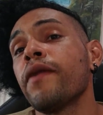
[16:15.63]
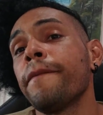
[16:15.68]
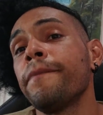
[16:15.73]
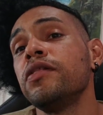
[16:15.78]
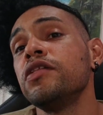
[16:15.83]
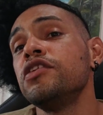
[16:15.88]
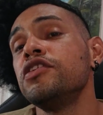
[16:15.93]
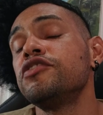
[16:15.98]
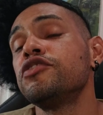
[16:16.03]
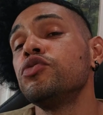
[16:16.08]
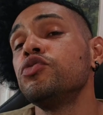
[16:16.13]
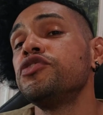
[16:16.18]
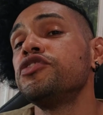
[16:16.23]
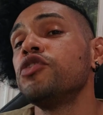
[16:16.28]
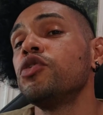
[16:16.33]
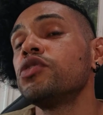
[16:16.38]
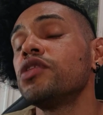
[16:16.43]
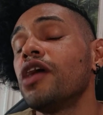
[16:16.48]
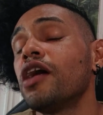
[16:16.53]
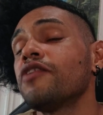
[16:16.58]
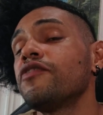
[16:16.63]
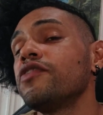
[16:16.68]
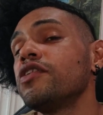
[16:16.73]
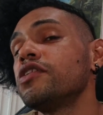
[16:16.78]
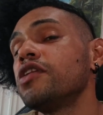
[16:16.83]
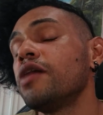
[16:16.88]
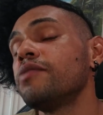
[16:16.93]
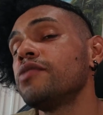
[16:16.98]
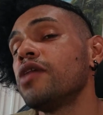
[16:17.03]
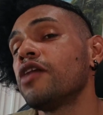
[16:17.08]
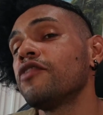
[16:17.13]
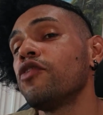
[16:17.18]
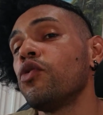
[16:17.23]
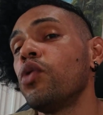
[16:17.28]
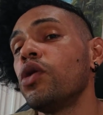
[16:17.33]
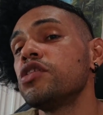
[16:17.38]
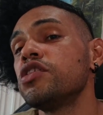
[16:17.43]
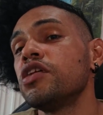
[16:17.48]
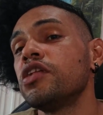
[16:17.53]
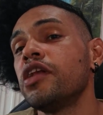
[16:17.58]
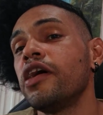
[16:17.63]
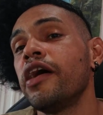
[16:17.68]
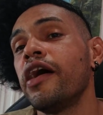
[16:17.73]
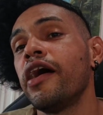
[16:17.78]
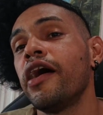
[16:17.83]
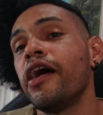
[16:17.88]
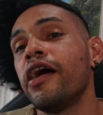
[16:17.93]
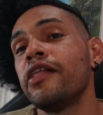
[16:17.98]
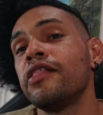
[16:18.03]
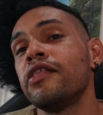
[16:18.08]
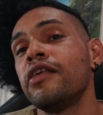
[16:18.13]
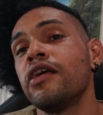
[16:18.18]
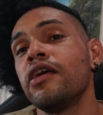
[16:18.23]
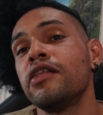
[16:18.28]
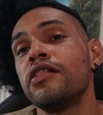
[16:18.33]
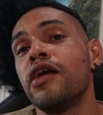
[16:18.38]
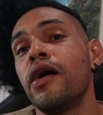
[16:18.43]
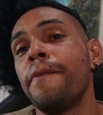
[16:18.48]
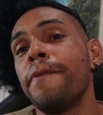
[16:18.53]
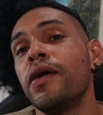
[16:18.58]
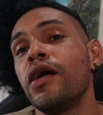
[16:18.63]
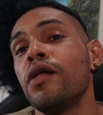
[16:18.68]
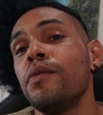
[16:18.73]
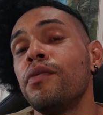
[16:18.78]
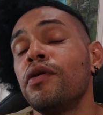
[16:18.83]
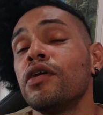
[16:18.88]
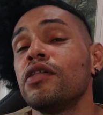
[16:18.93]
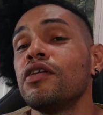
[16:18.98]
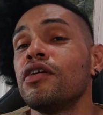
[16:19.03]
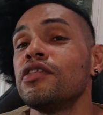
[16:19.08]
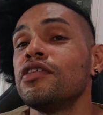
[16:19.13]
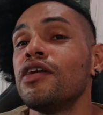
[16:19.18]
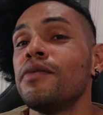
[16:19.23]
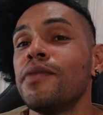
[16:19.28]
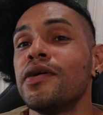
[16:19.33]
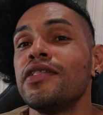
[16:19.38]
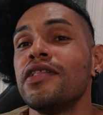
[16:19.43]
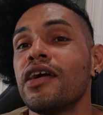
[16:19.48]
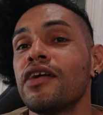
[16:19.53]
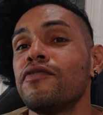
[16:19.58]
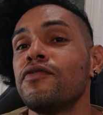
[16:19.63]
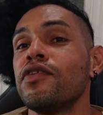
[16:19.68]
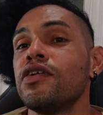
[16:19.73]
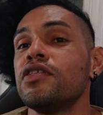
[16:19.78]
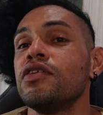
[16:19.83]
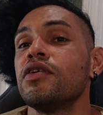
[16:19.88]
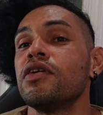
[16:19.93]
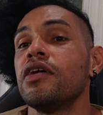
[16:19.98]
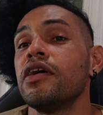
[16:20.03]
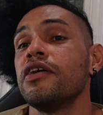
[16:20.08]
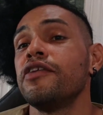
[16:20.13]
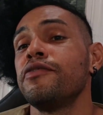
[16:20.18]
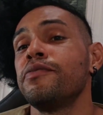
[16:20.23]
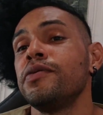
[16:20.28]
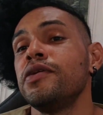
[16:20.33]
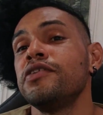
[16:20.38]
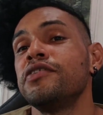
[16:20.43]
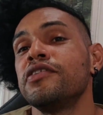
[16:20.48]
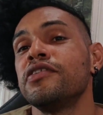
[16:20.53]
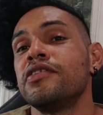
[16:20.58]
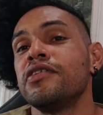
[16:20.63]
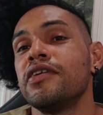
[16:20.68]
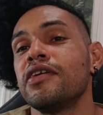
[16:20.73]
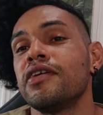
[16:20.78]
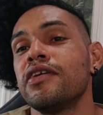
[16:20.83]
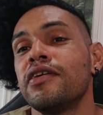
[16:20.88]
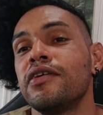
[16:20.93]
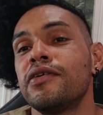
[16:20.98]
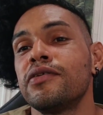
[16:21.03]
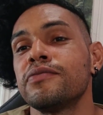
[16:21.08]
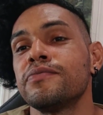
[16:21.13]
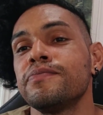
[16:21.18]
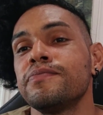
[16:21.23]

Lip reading: please do so. Thanks for your time, thanks for watching, and hit that bell button. Until my next video, guys, peace and take care.